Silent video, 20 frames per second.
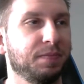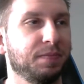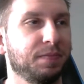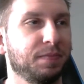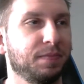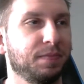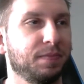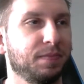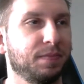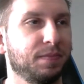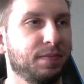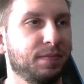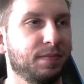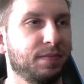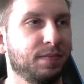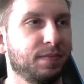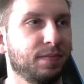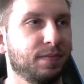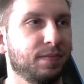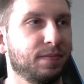This
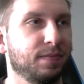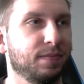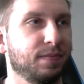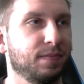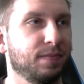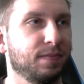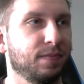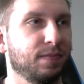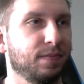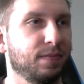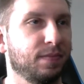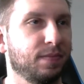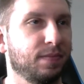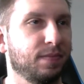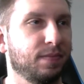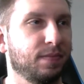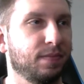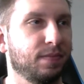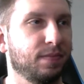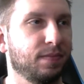time that the pack
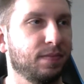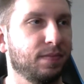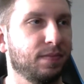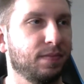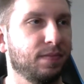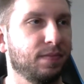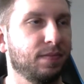returns.